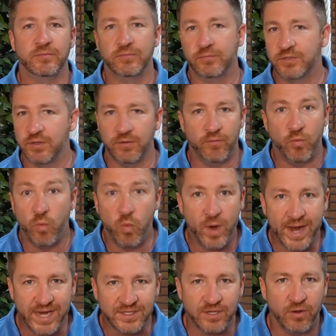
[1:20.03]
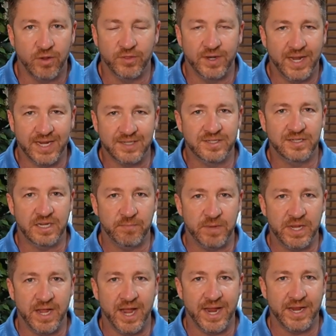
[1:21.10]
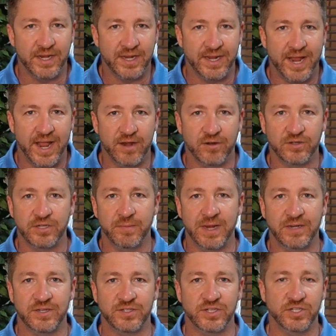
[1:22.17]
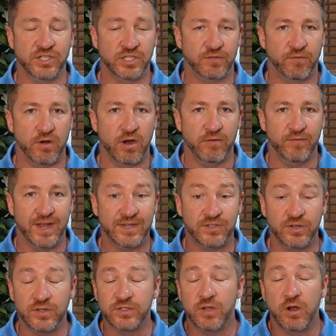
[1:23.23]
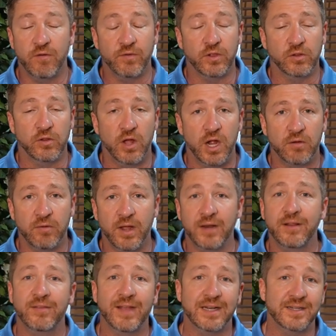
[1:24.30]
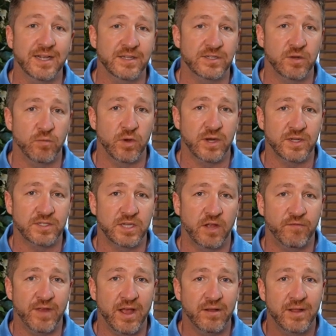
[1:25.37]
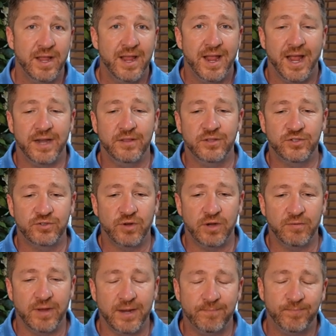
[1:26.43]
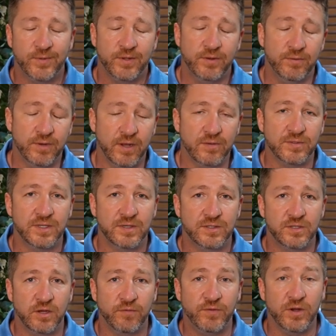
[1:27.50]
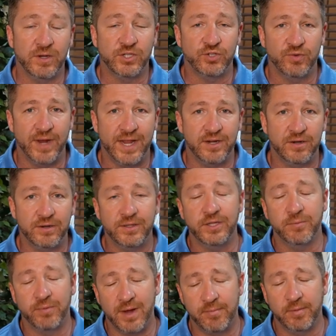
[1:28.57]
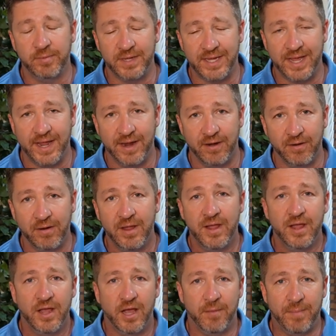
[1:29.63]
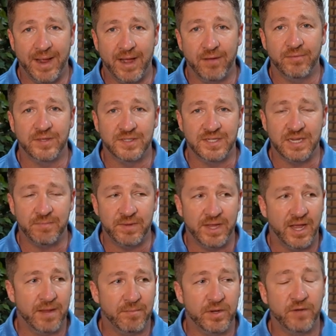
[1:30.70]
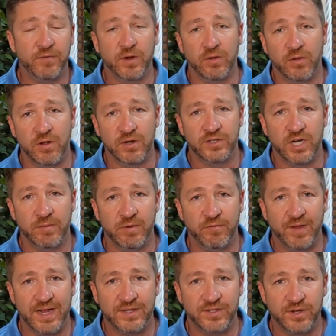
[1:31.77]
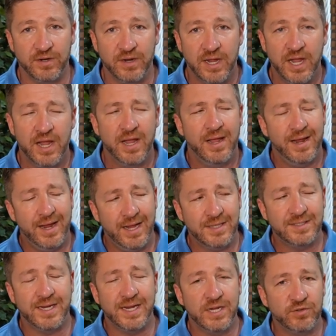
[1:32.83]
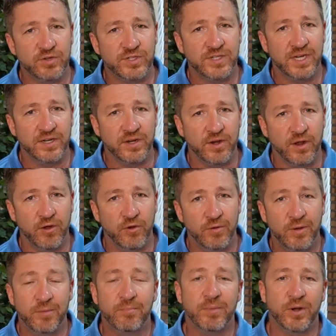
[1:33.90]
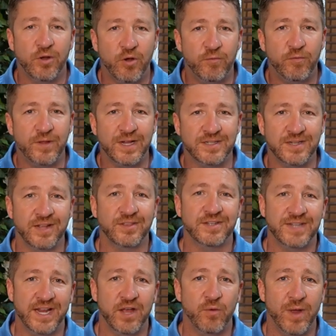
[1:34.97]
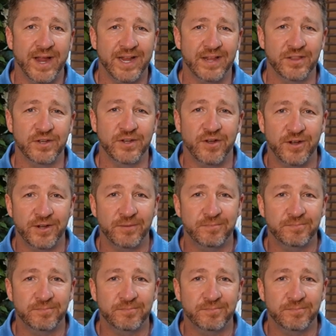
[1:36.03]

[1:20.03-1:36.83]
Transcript: sort of wait on the next CPI indicator to make decisions for our investors. Over the long run, that tends to work itself out. And in the short run, who knows? So if you're a trader, you probably care about the CPI. But if you're a long-term investor, it's interesting to know, but hopefully it's not the tail wagging the dog.